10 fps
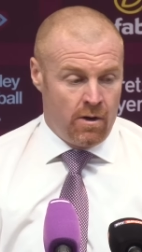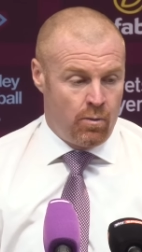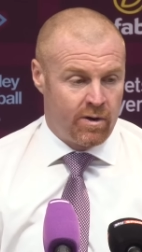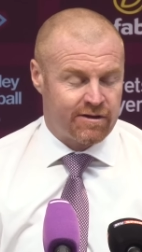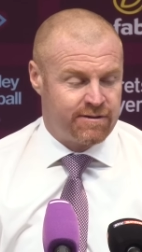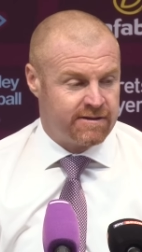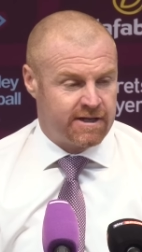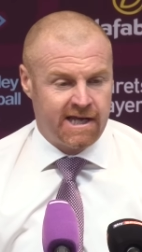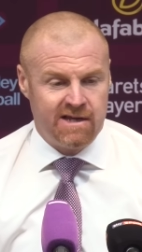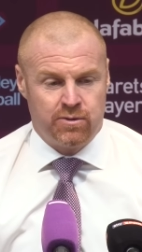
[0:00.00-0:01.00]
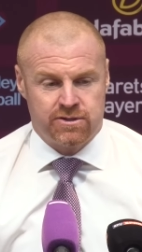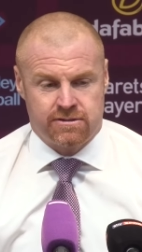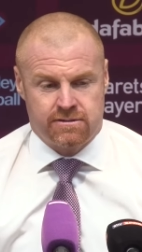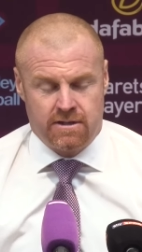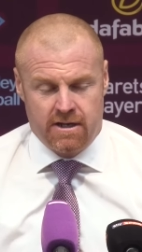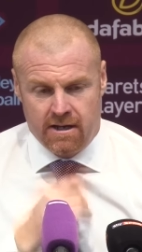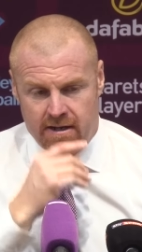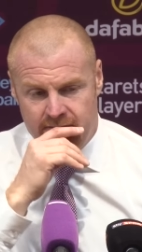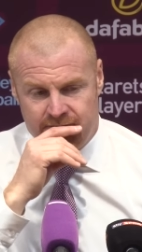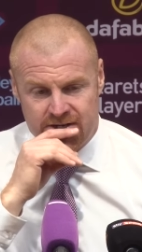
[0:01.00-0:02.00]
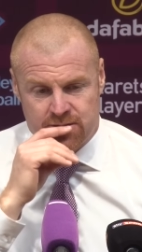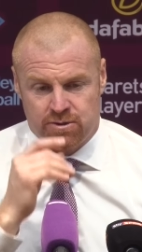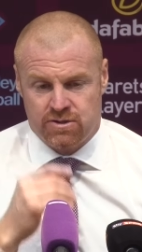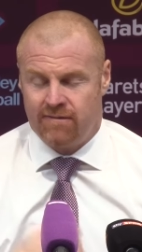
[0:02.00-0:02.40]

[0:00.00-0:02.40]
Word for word: Well, I think the key was uh, for us was